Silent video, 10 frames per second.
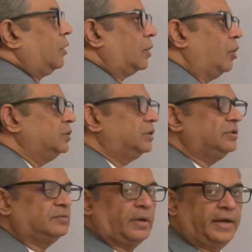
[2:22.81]

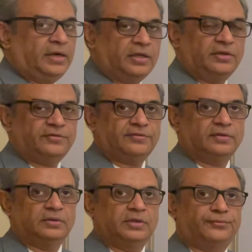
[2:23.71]
Conscious mind
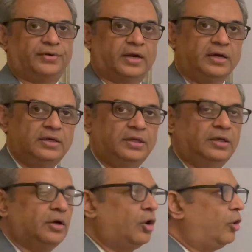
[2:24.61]
is the
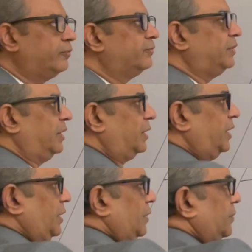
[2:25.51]
faculty of thinking.